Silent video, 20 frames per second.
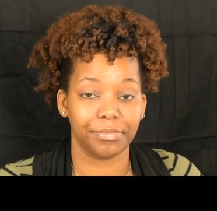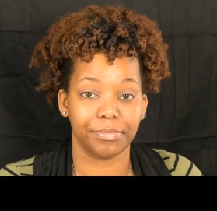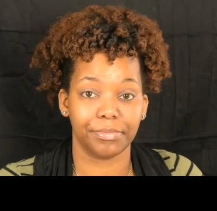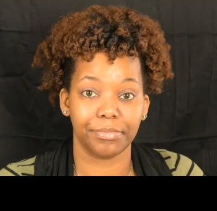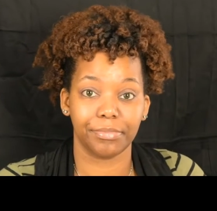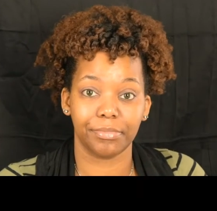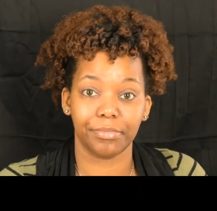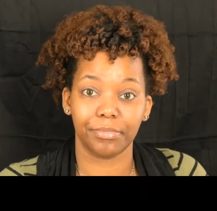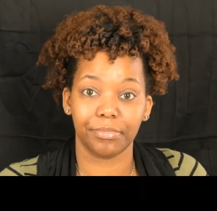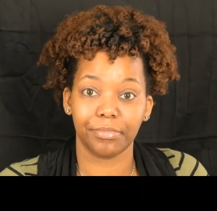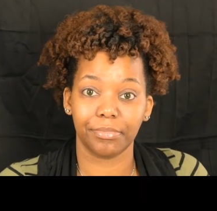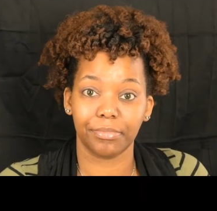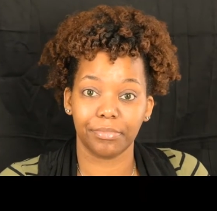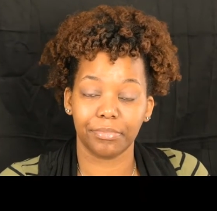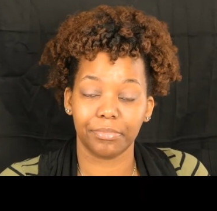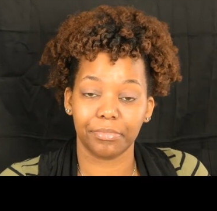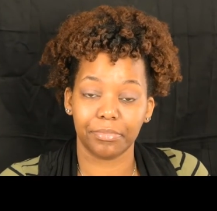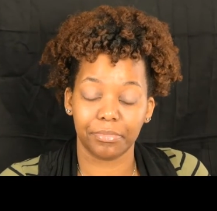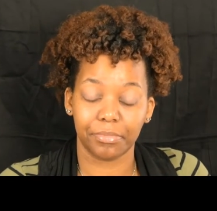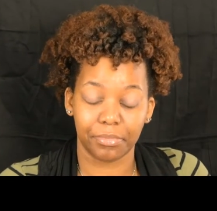
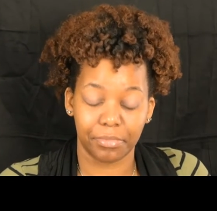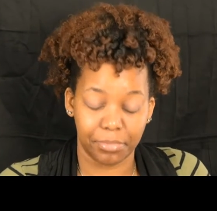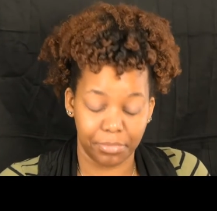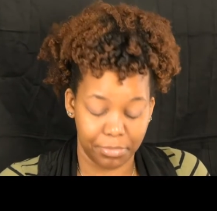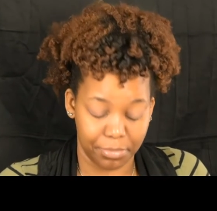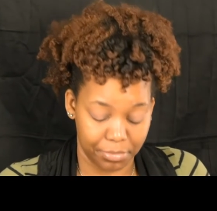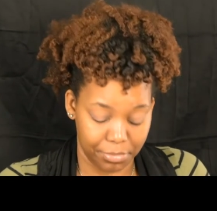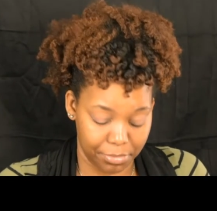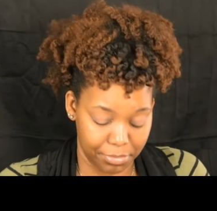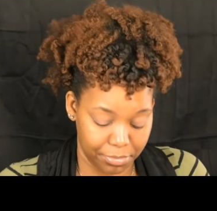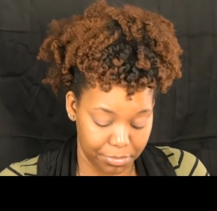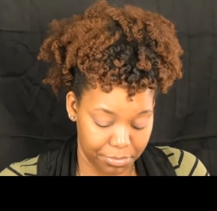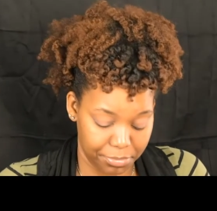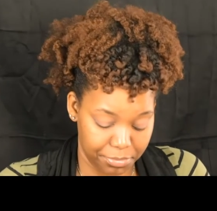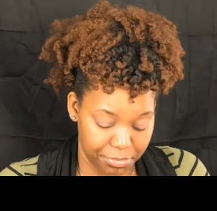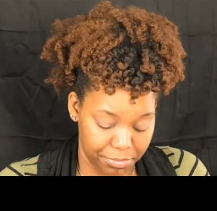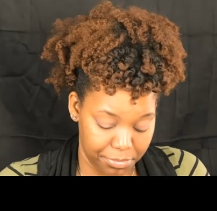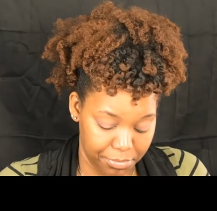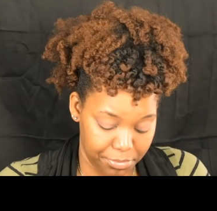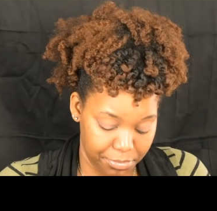
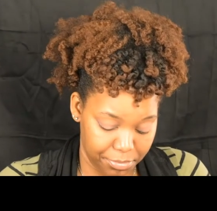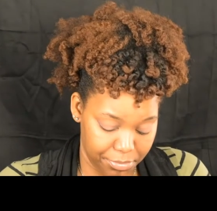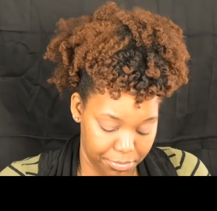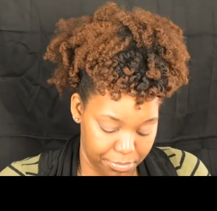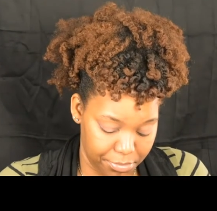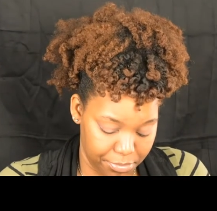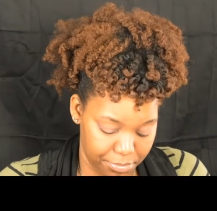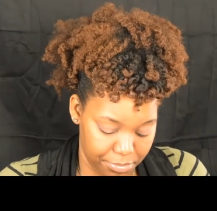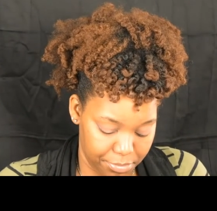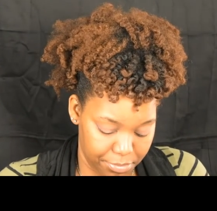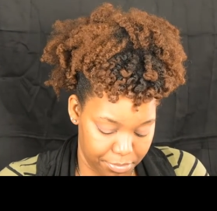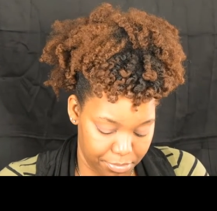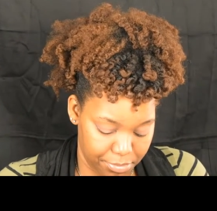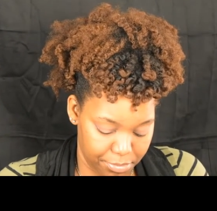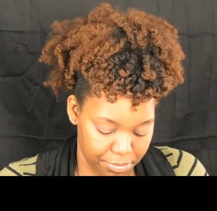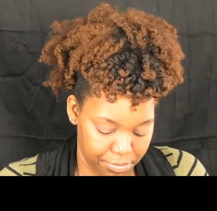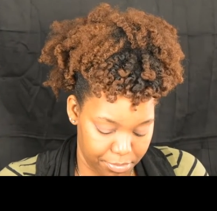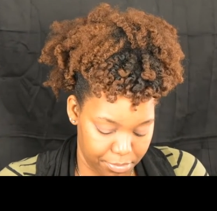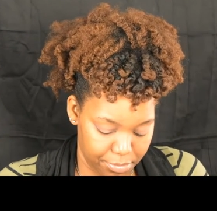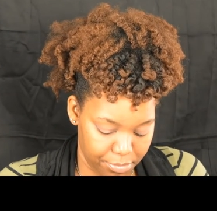
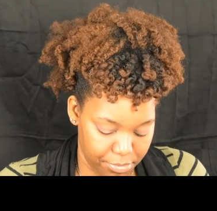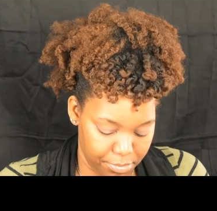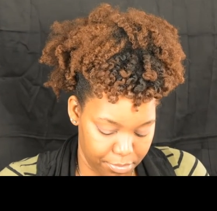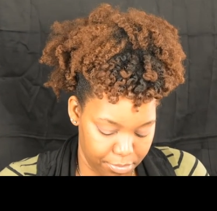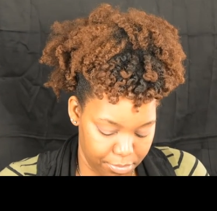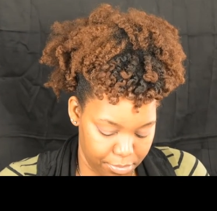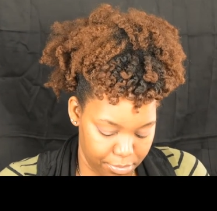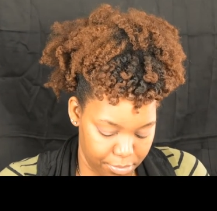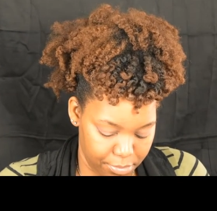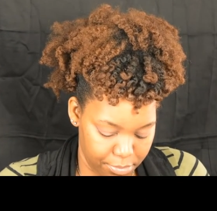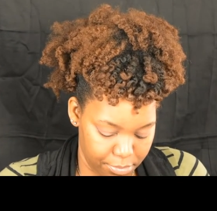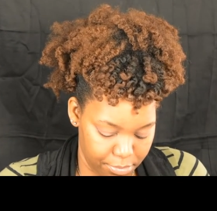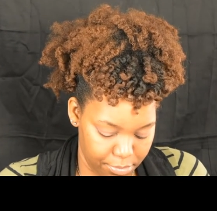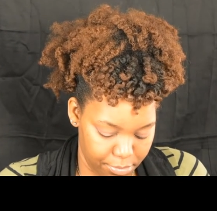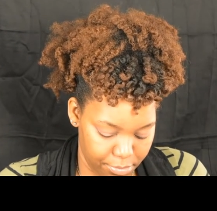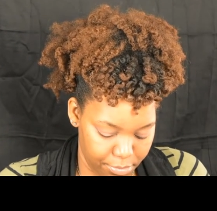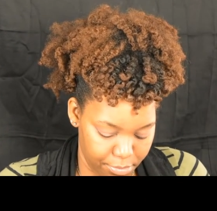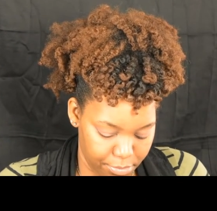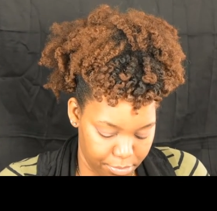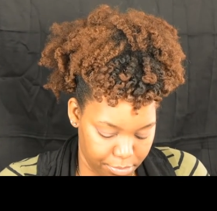
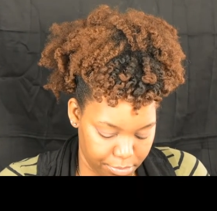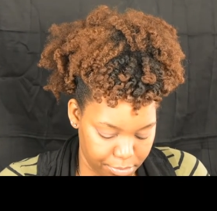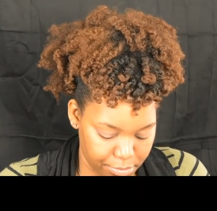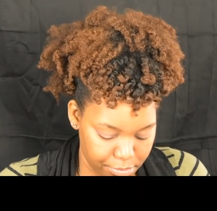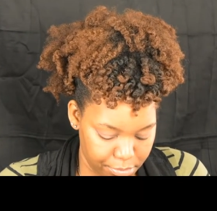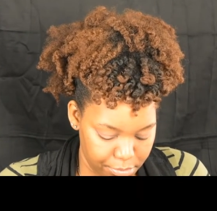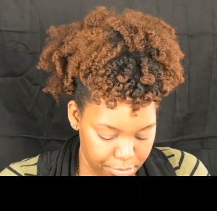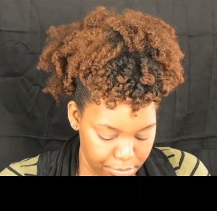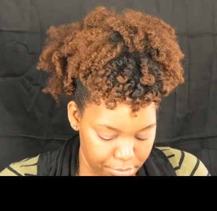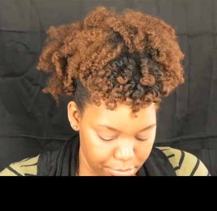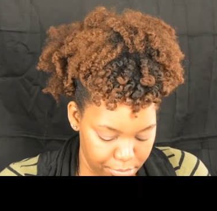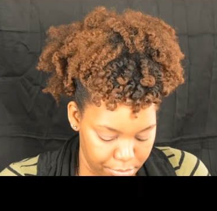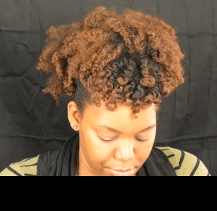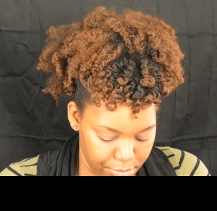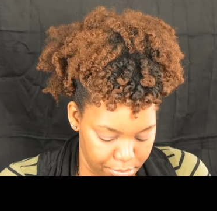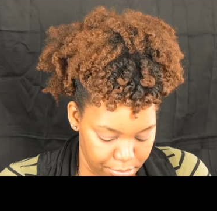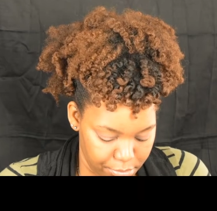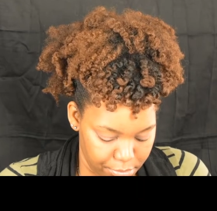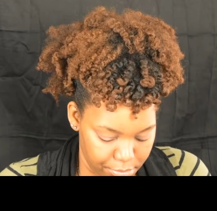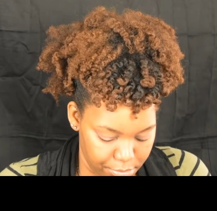
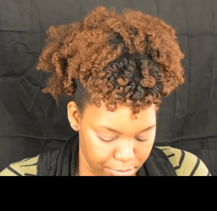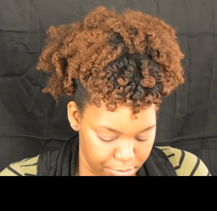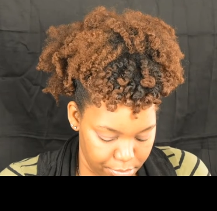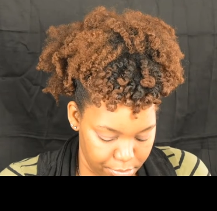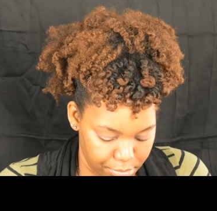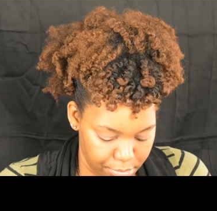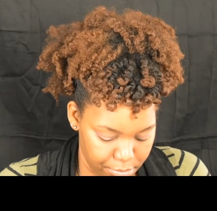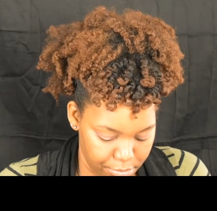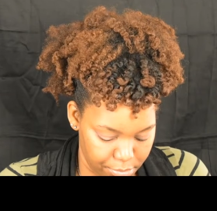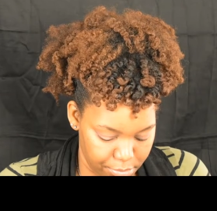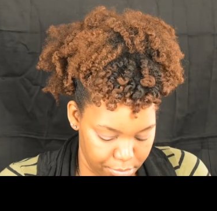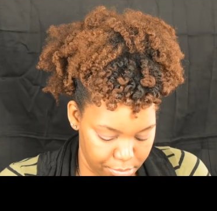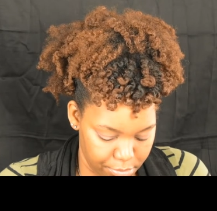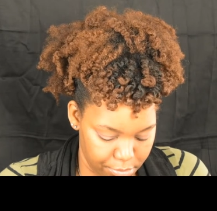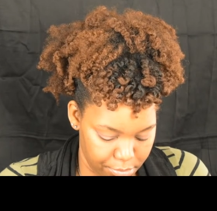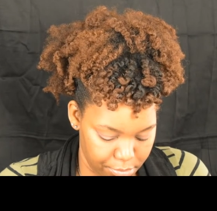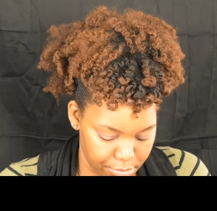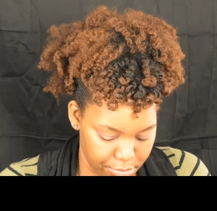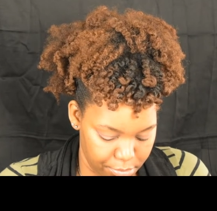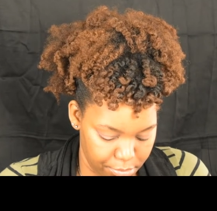
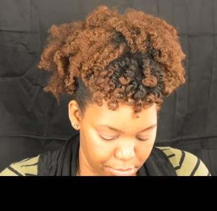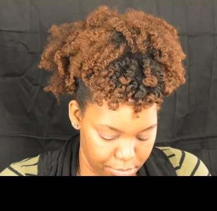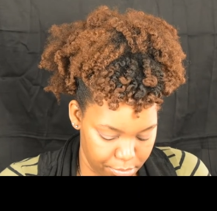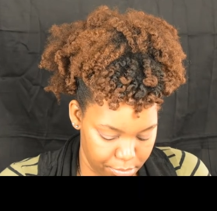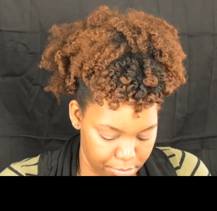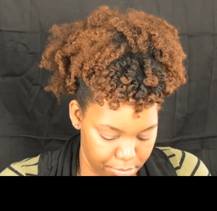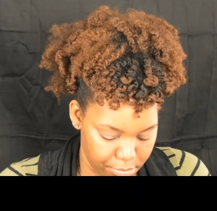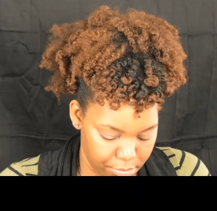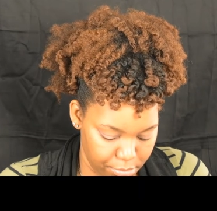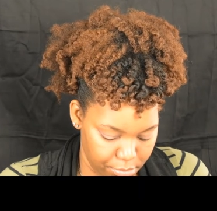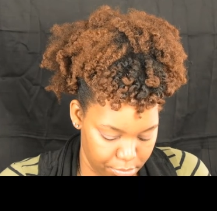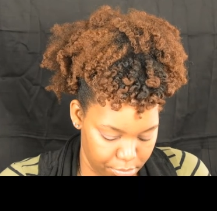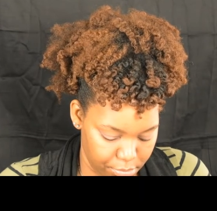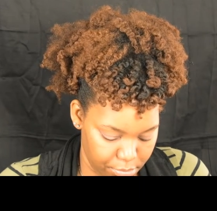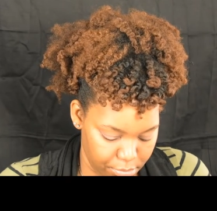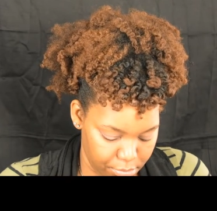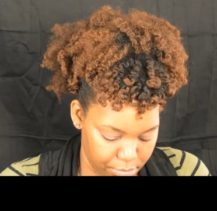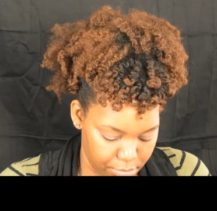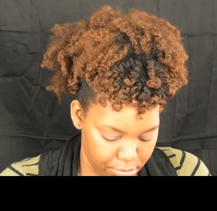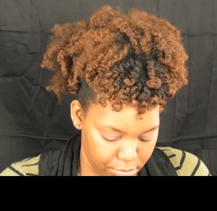
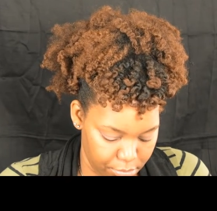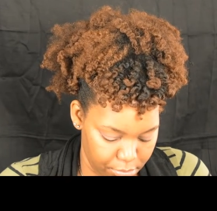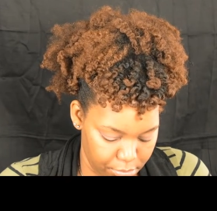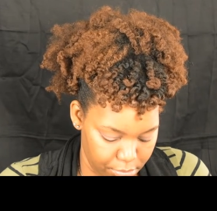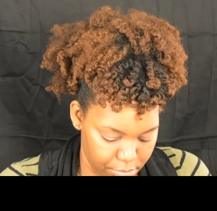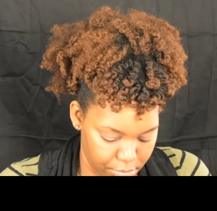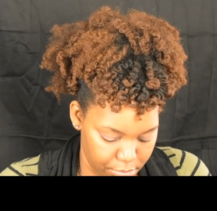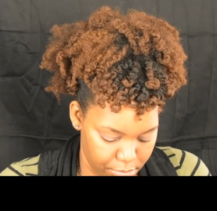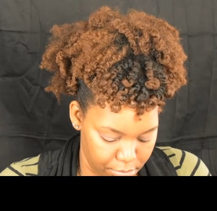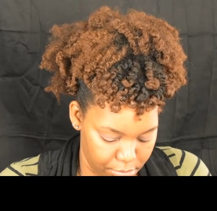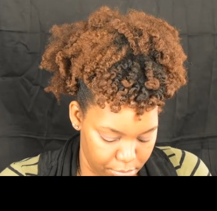Nothing is said.